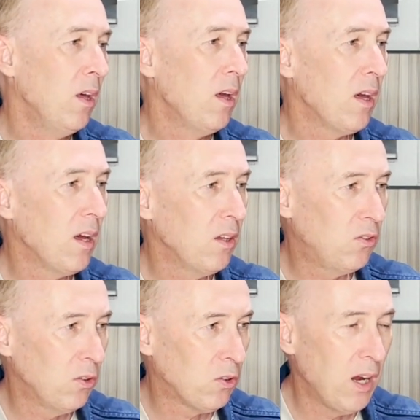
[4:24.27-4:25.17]

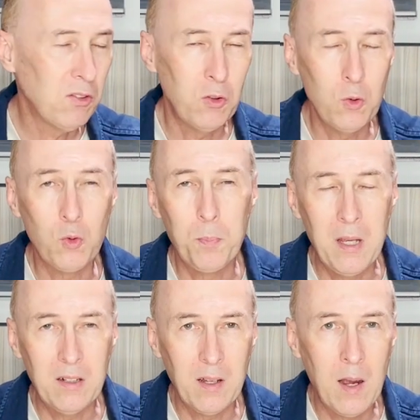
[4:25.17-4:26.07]
to try to
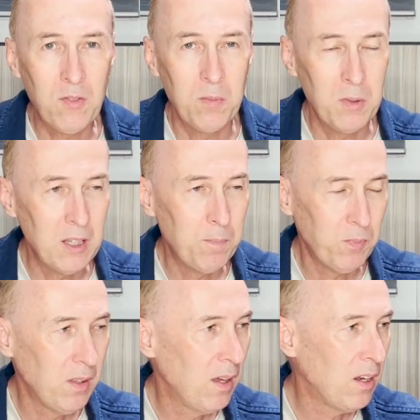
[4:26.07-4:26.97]
repeat after me,
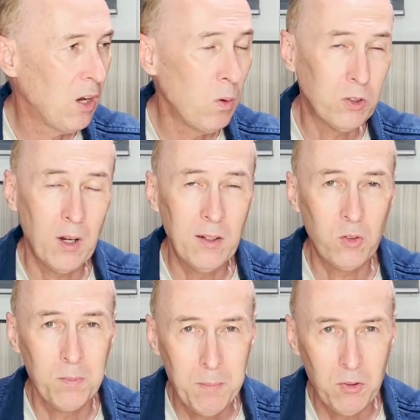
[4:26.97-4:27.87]
and I will try to
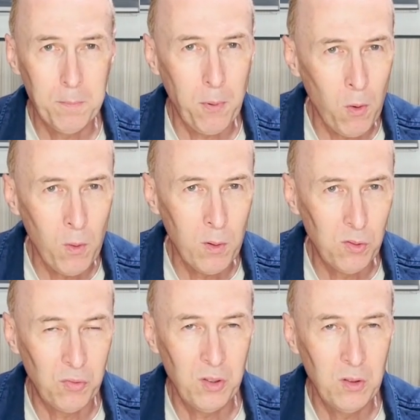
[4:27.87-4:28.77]
remember to pause
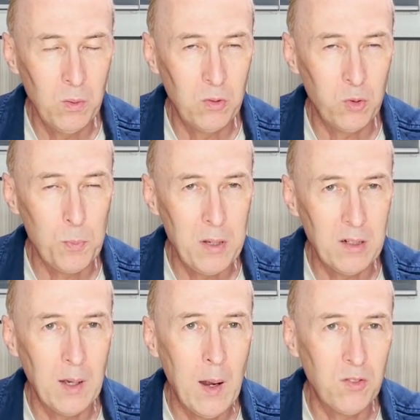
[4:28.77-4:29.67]
for you to repeat
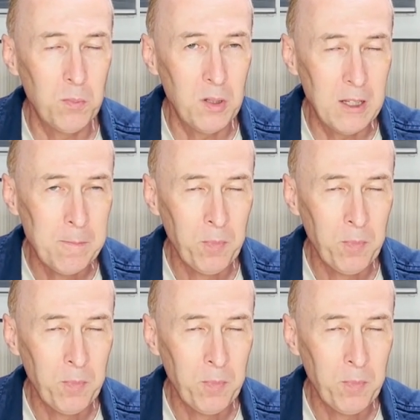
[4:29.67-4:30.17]
after me,